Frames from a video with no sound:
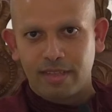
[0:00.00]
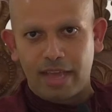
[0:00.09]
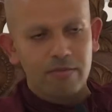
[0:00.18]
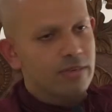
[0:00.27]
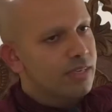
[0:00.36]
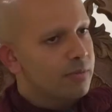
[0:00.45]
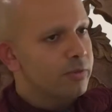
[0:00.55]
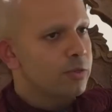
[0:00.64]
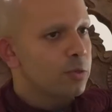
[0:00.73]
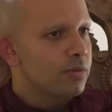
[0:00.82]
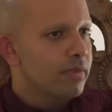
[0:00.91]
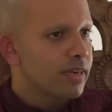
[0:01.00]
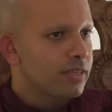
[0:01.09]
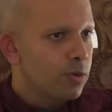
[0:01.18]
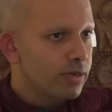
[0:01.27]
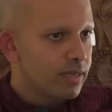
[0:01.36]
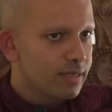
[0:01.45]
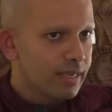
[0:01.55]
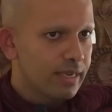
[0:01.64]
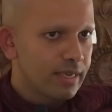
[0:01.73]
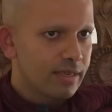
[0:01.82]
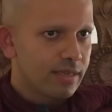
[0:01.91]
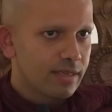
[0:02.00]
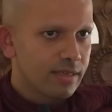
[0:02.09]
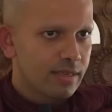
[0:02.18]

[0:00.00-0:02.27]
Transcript: Every time you do a meritorious deed,